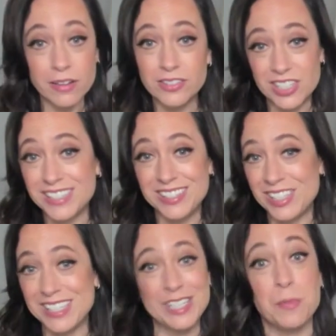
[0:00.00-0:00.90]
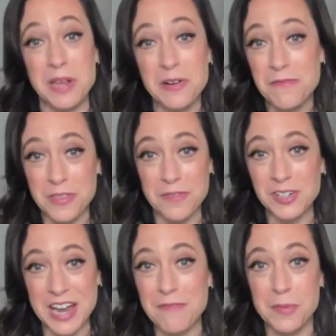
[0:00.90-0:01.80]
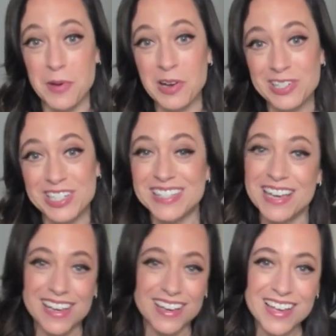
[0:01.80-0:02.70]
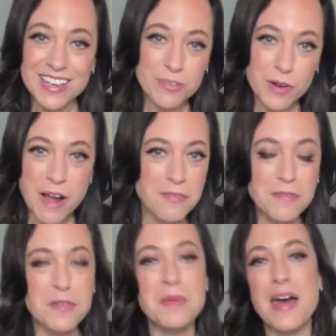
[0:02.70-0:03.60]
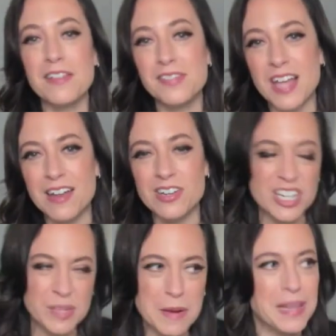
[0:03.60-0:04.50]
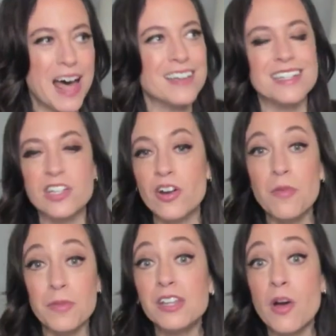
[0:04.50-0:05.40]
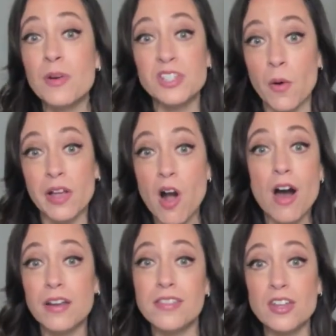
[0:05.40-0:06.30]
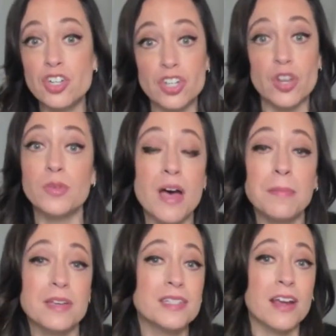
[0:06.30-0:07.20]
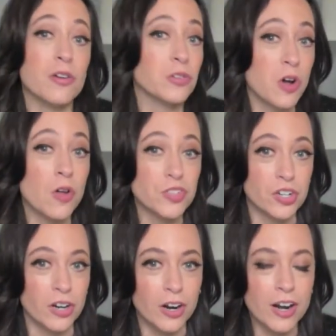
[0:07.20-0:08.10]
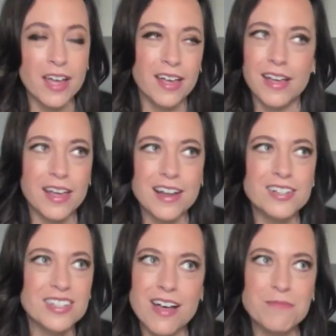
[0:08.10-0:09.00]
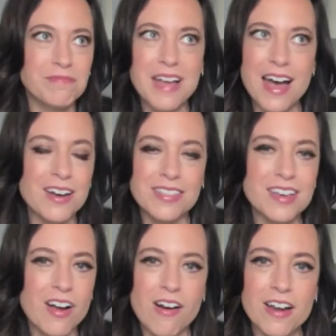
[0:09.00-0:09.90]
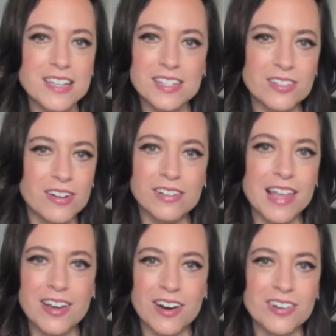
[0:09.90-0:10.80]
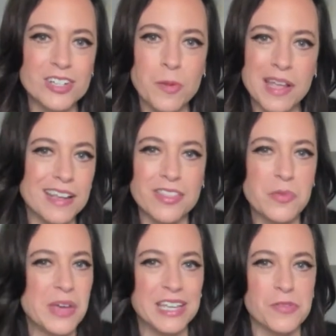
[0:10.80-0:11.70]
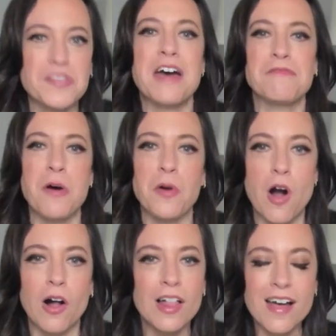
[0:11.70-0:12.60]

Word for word: She's just disappeared for the first half of the book. She's like recovering from the Battle of Sodden. She's been blinded. You don't really know what's going on. And then she shows up because Geralt calls to her. And I just thought, I don't think our audiences are going to like her just waiting in the wings for that phone call.